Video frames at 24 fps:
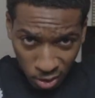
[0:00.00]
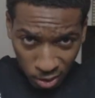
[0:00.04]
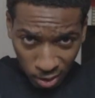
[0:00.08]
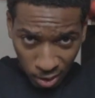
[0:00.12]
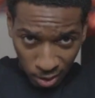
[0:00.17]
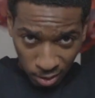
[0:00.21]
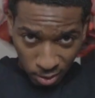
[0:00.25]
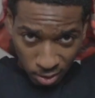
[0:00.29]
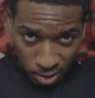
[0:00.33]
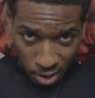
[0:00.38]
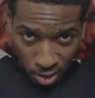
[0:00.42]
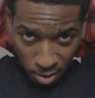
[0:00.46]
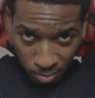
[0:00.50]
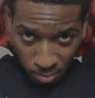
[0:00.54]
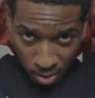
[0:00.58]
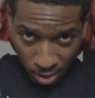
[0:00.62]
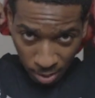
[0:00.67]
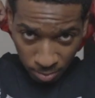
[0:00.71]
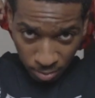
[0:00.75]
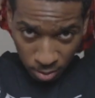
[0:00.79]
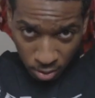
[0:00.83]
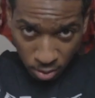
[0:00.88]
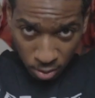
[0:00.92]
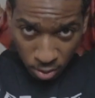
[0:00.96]
just like time
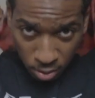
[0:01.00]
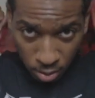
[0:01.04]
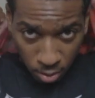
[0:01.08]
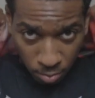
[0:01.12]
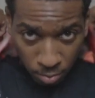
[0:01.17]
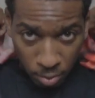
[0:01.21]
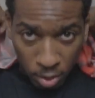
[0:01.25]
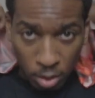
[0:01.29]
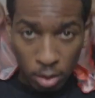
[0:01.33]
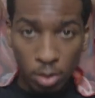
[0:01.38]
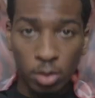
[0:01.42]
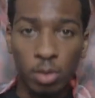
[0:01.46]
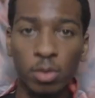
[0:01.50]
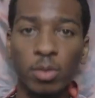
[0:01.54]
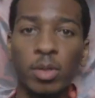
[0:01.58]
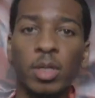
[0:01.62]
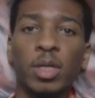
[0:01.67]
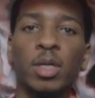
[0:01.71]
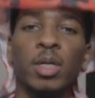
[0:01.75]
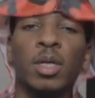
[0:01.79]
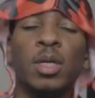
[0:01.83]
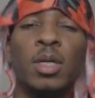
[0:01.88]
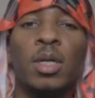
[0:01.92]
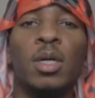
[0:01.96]
lapses of me
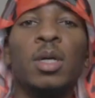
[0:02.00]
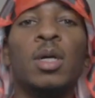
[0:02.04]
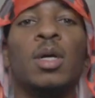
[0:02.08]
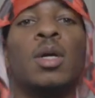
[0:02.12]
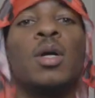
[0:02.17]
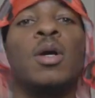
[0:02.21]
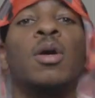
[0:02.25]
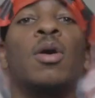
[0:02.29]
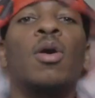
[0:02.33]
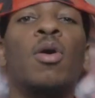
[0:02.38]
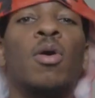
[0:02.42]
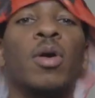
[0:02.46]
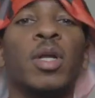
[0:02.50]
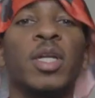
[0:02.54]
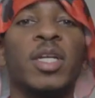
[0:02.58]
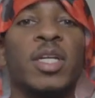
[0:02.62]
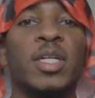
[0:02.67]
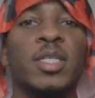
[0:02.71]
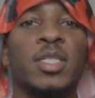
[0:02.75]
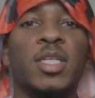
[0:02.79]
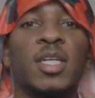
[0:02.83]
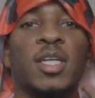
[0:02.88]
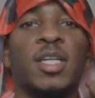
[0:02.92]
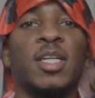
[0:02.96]
doing all of
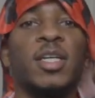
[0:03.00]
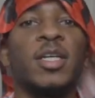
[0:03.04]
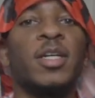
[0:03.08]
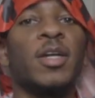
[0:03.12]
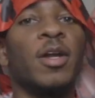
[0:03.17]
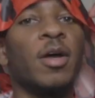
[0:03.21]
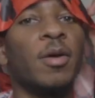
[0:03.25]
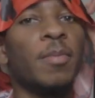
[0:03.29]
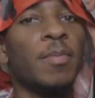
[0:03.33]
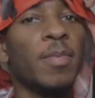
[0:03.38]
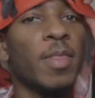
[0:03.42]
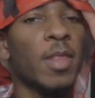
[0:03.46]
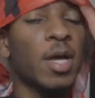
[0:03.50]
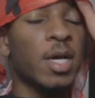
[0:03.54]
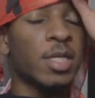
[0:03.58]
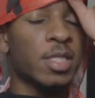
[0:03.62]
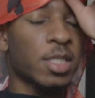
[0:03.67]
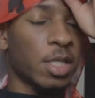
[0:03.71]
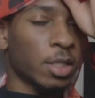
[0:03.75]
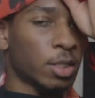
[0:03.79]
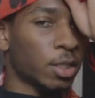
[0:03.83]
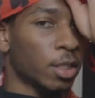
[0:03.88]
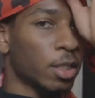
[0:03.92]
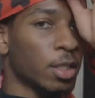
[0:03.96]
this cleanup.
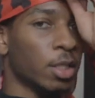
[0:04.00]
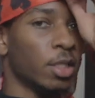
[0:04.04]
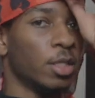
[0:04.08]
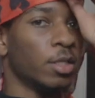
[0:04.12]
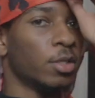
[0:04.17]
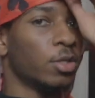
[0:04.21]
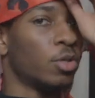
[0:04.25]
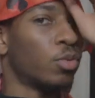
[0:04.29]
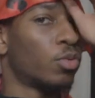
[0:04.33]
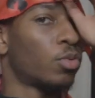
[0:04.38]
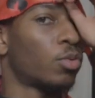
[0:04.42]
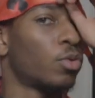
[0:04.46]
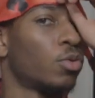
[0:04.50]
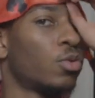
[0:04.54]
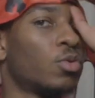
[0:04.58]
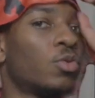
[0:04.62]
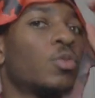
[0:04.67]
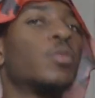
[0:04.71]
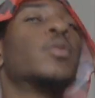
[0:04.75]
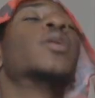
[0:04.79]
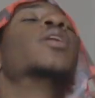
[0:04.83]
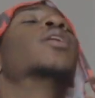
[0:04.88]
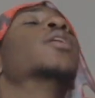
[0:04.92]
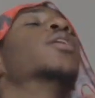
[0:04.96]
Essentially, the
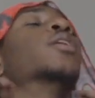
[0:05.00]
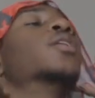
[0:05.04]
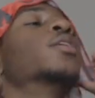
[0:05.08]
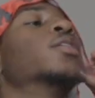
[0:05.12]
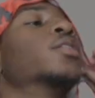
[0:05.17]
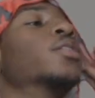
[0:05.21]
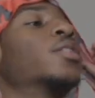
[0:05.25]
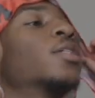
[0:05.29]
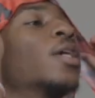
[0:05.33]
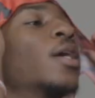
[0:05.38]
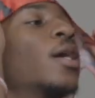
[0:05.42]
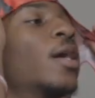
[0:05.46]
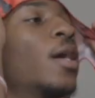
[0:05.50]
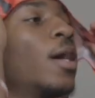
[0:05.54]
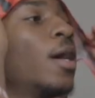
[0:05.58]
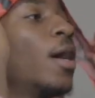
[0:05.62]
room is